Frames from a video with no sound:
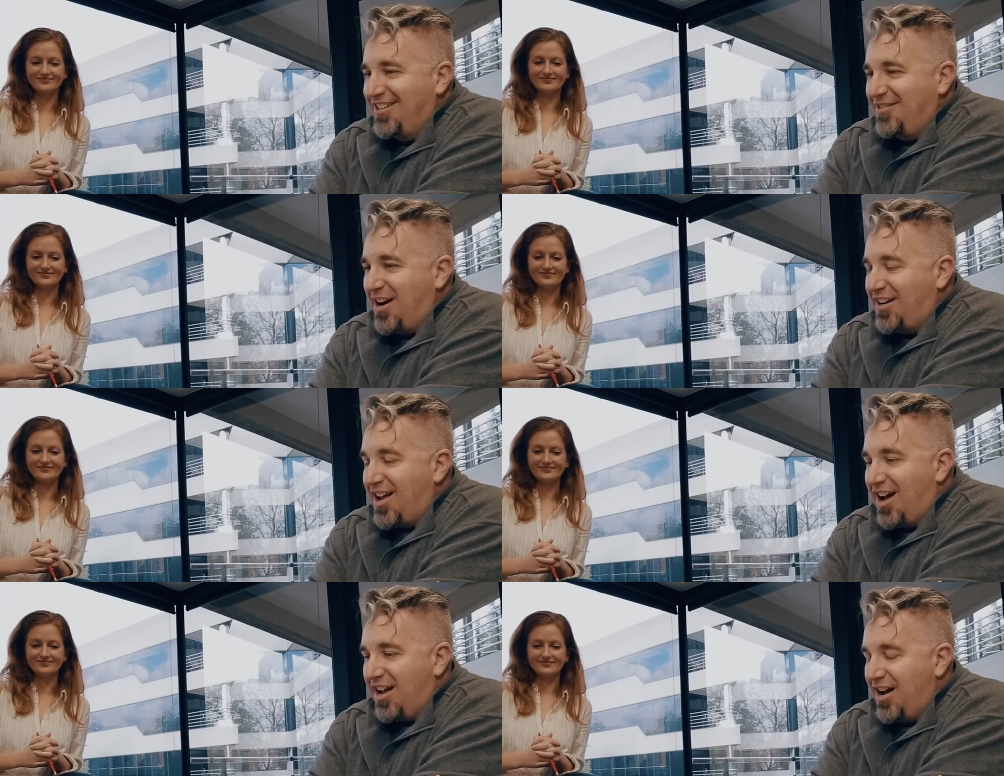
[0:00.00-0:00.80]
Speaker 1: Right.
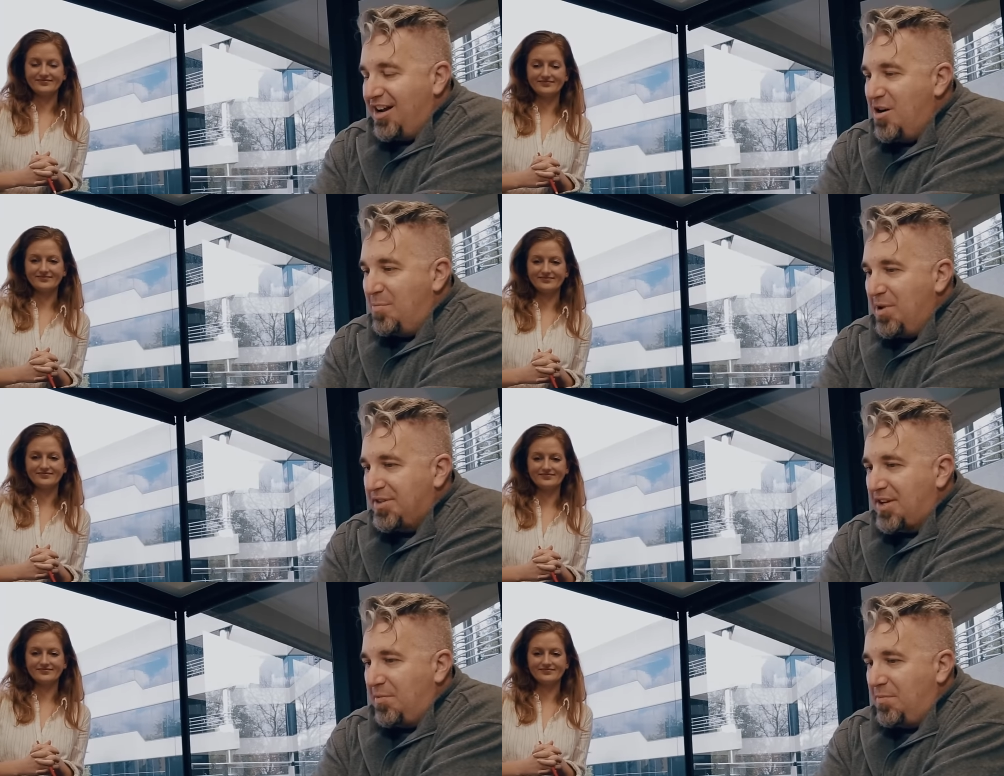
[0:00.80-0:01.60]
Yeah, I, I know
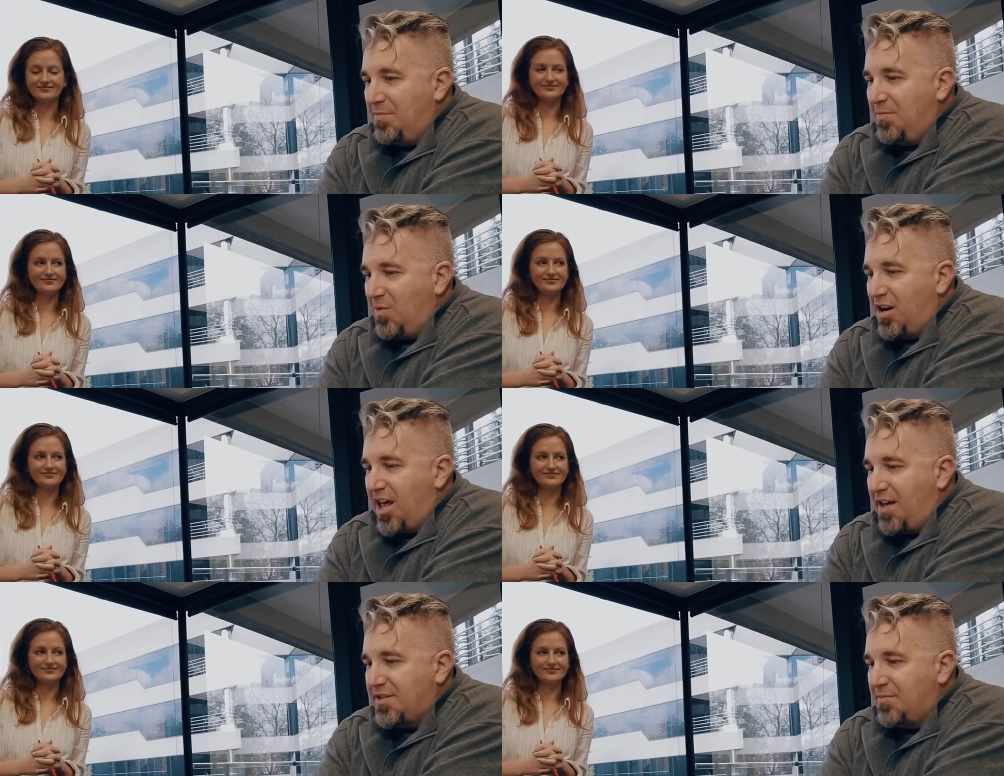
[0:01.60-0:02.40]
Bill's going to want to
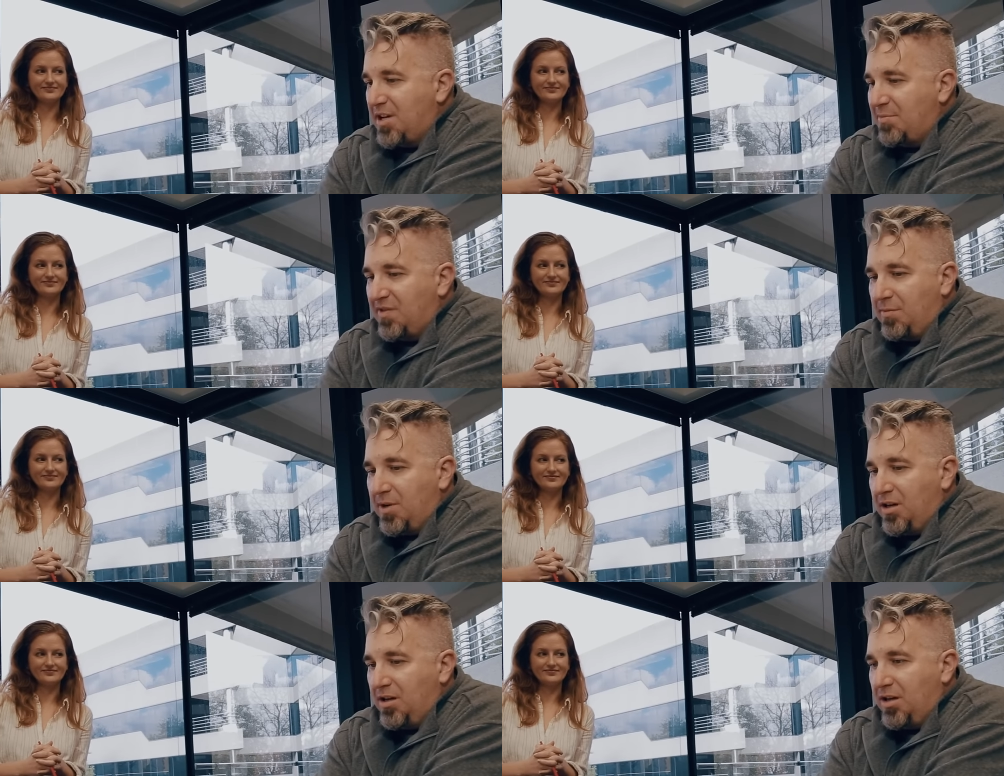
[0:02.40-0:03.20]
have some type of
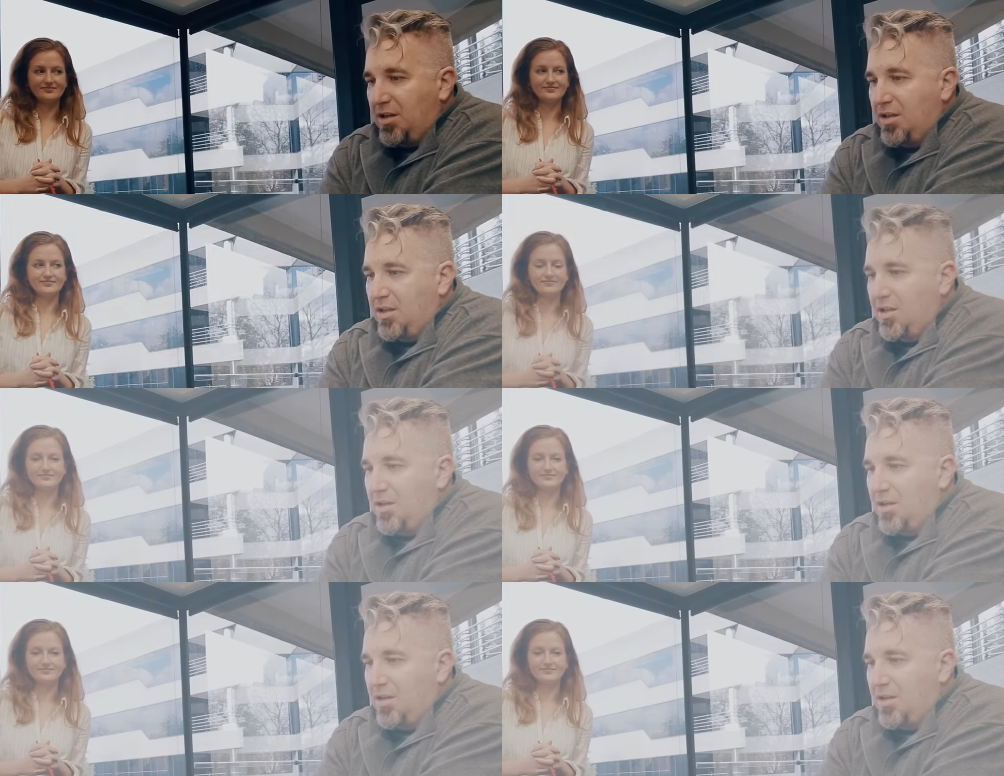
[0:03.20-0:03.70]
limit on it.